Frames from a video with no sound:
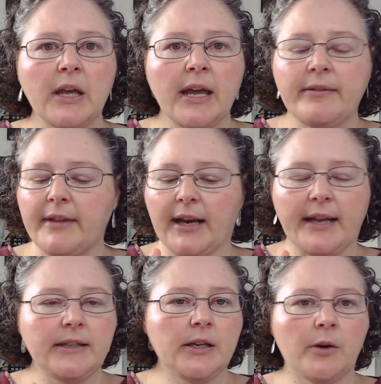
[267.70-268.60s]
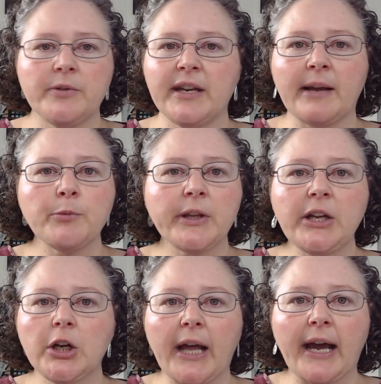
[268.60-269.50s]
that I know that I'm really
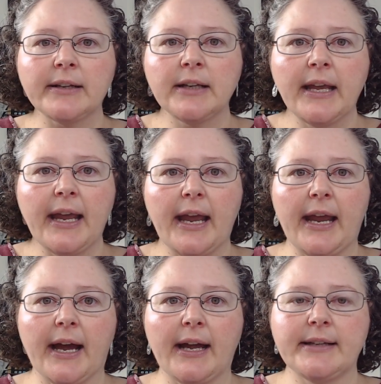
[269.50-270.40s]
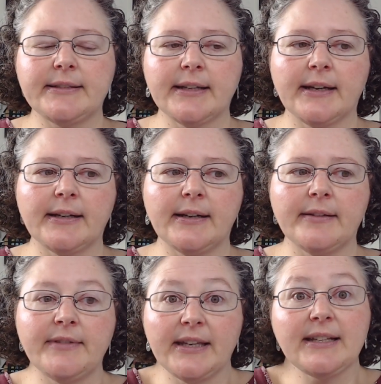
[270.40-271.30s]
good at, and
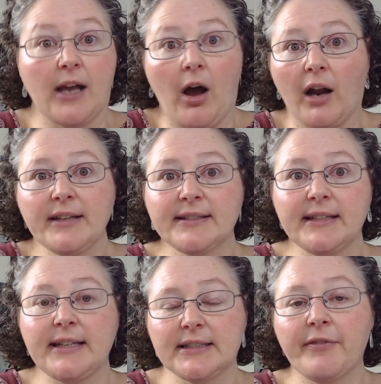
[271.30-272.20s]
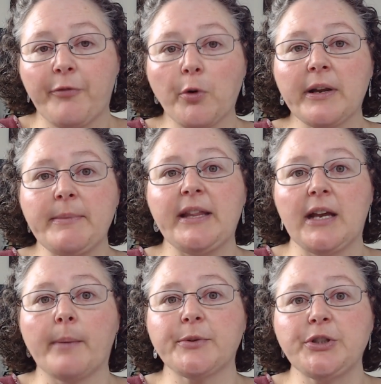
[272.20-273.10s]
that it honestly is affording me the
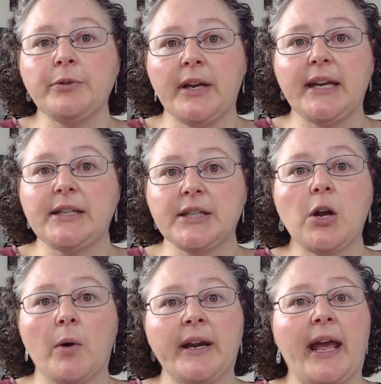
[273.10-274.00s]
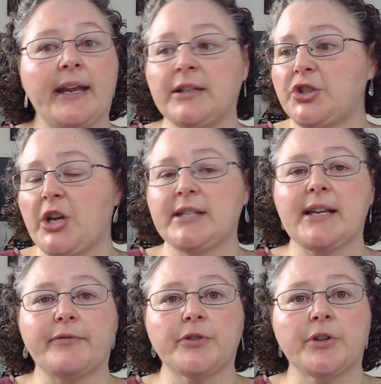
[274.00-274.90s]
opportunity to go ahead and chase
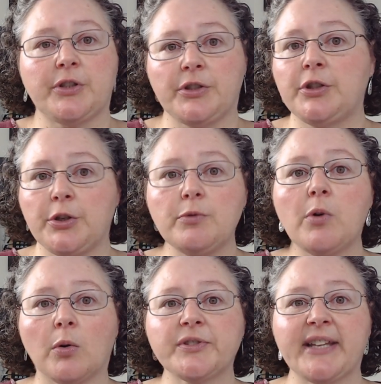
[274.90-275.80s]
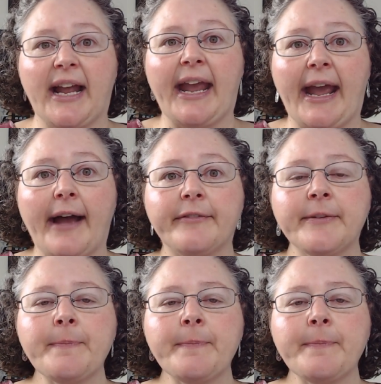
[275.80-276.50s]
after the, the new goals that I have.